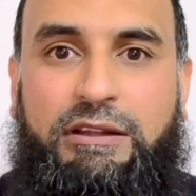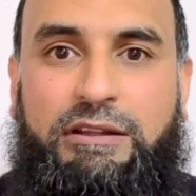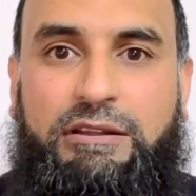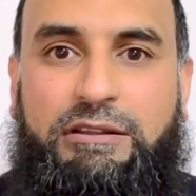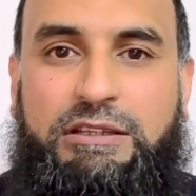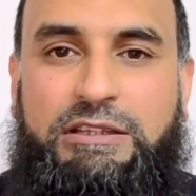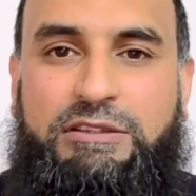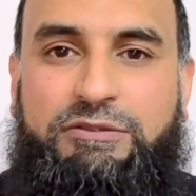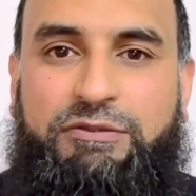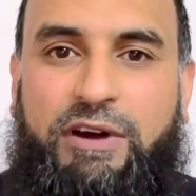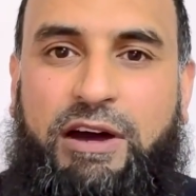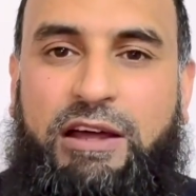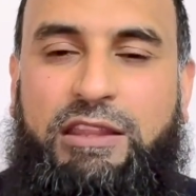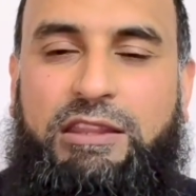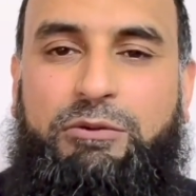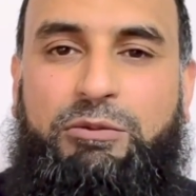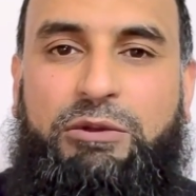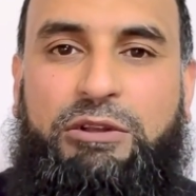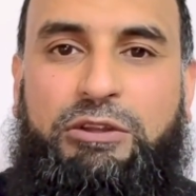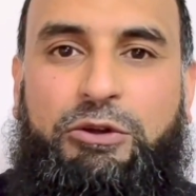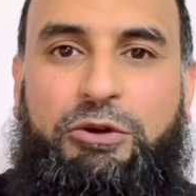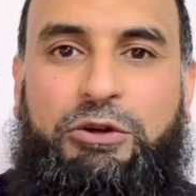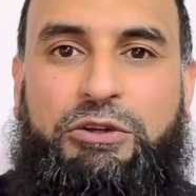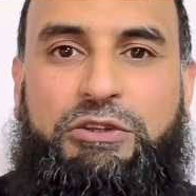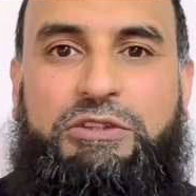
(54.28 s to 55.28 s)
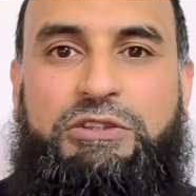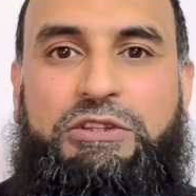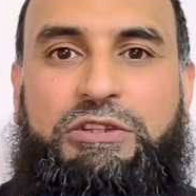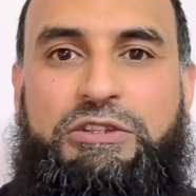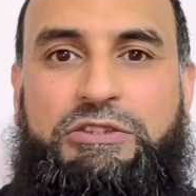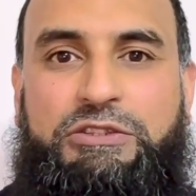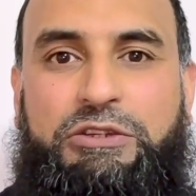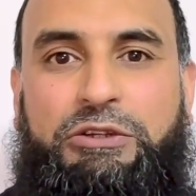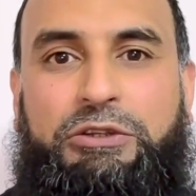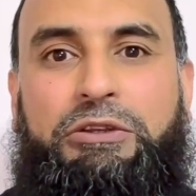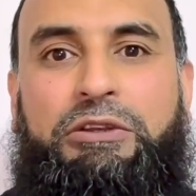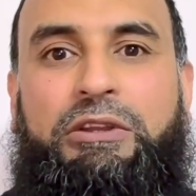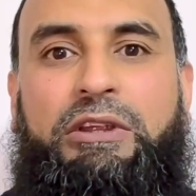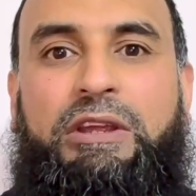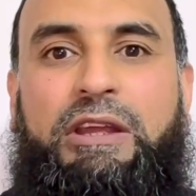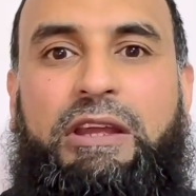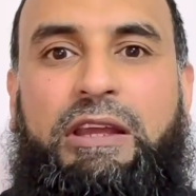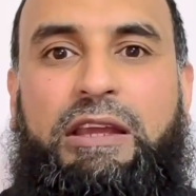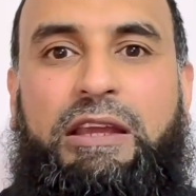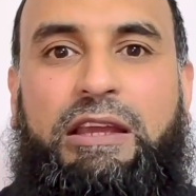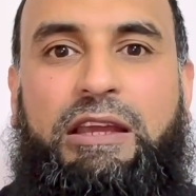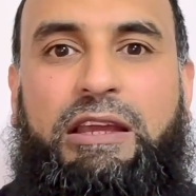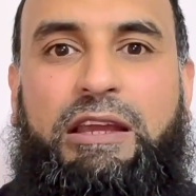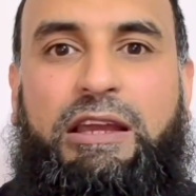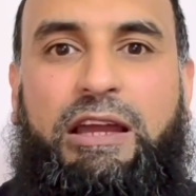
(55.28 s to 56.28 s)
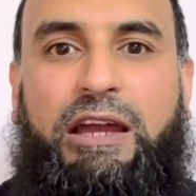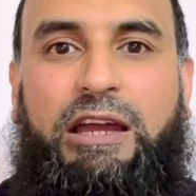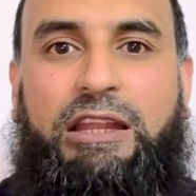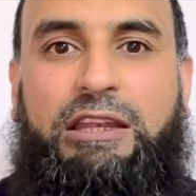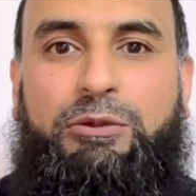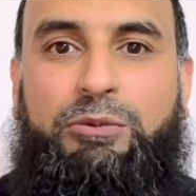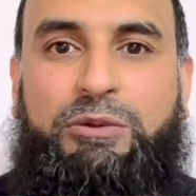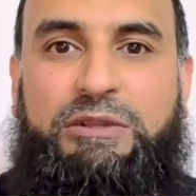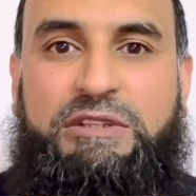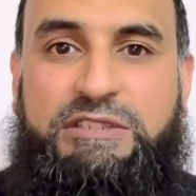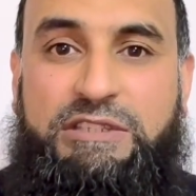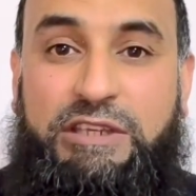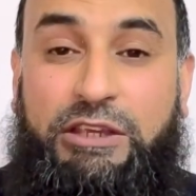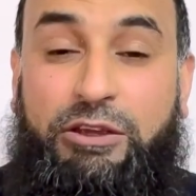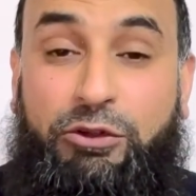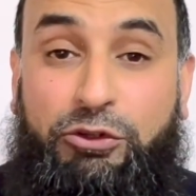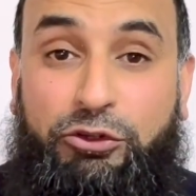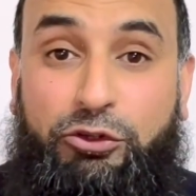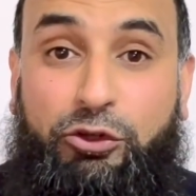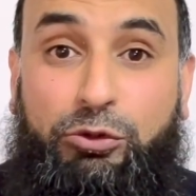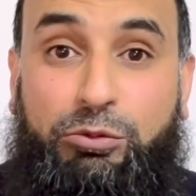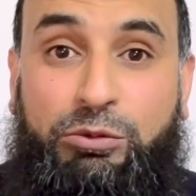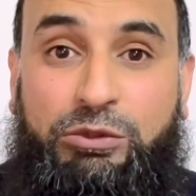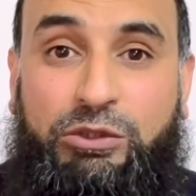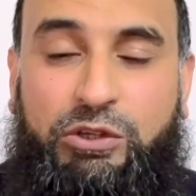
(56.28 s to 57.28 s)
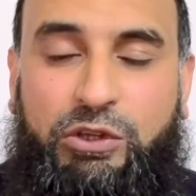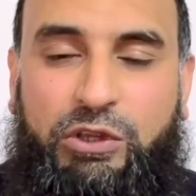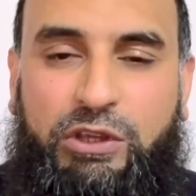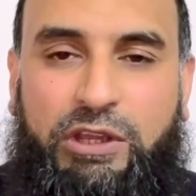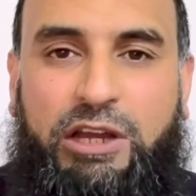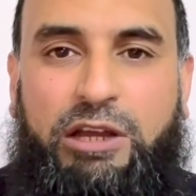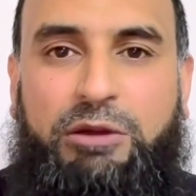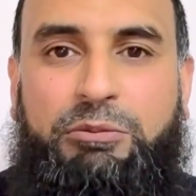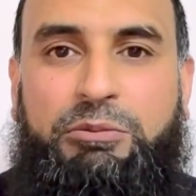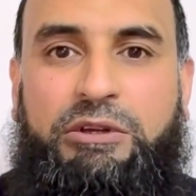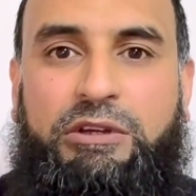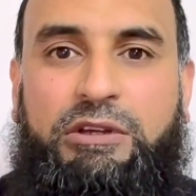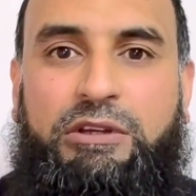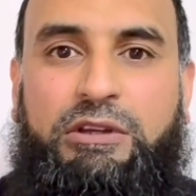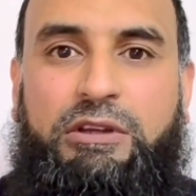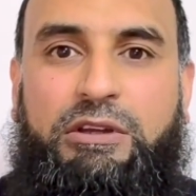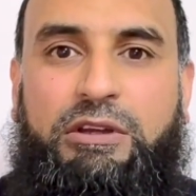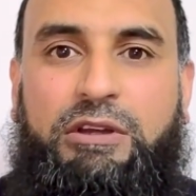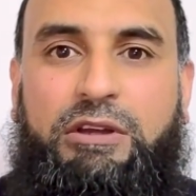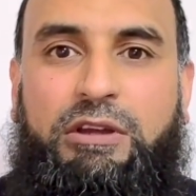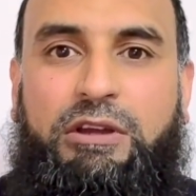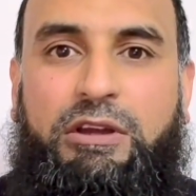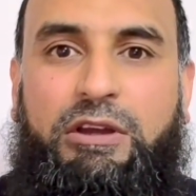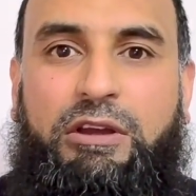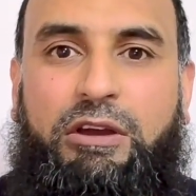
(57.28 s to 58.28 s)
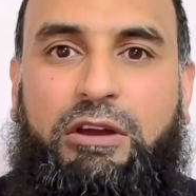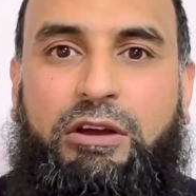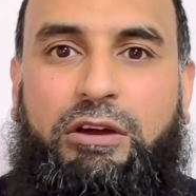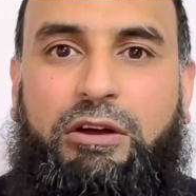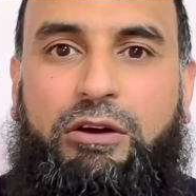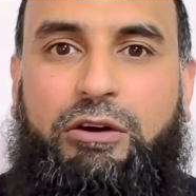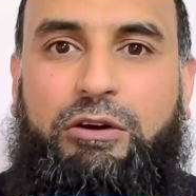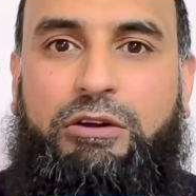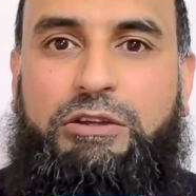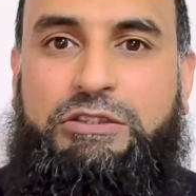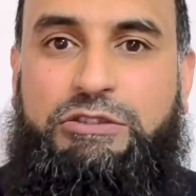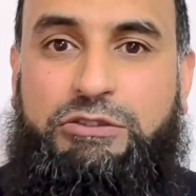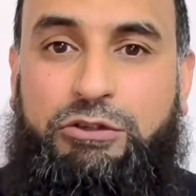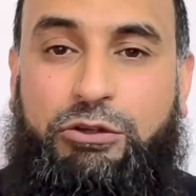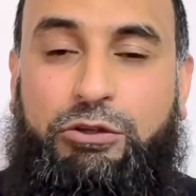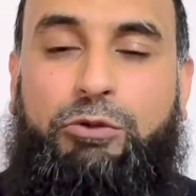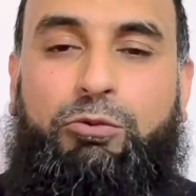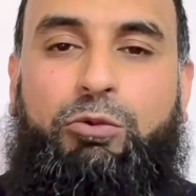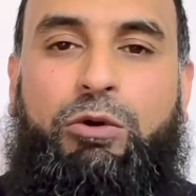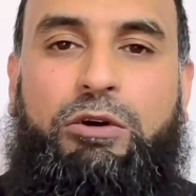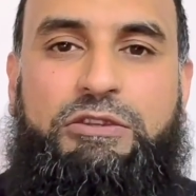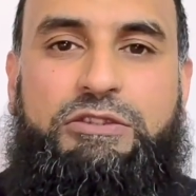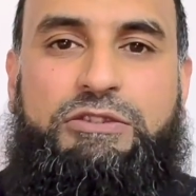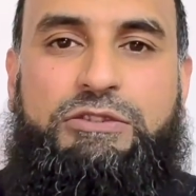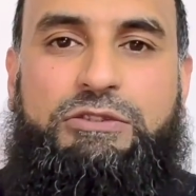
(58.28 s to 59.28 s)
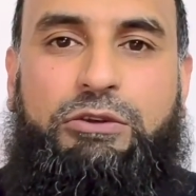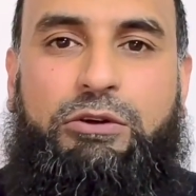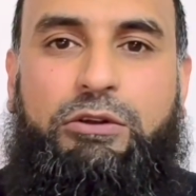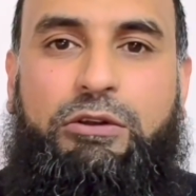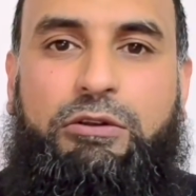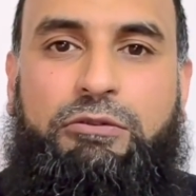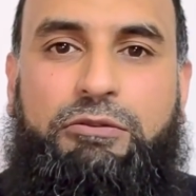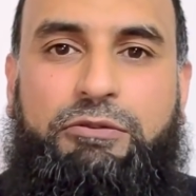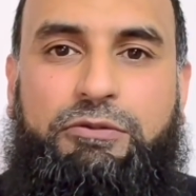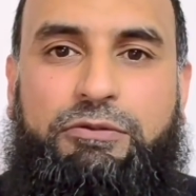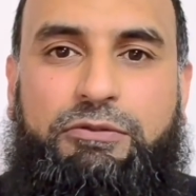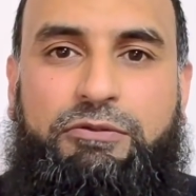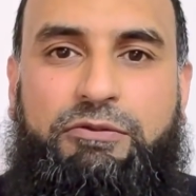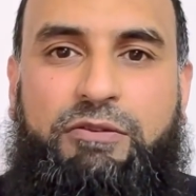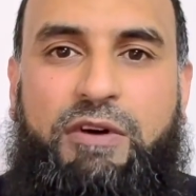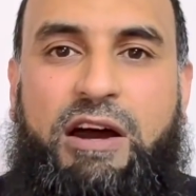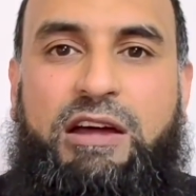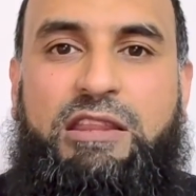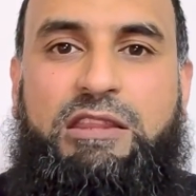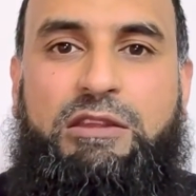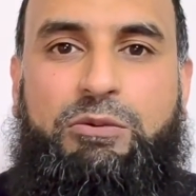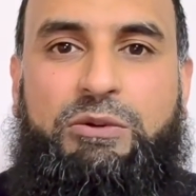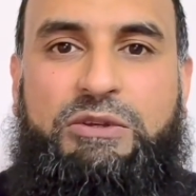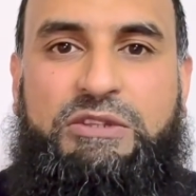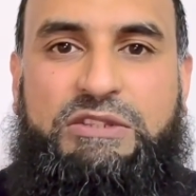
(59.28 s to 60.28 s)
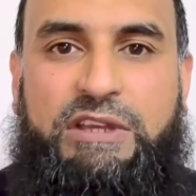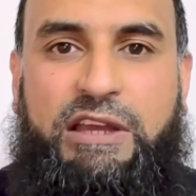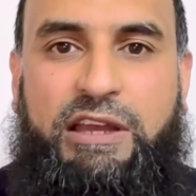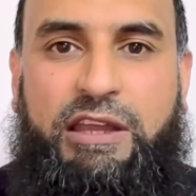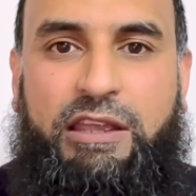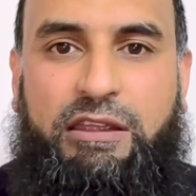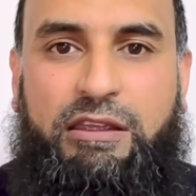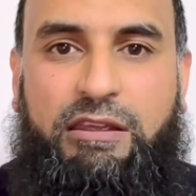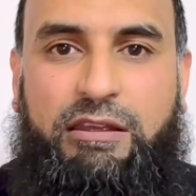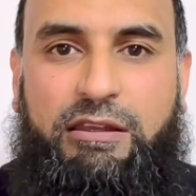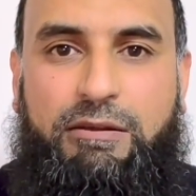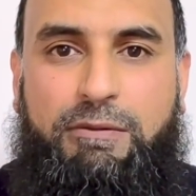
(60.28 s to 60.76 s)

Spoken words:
This father will go to the son and he will say on Yawm al-Qiyamah, "Oh son, what sort of father was I?"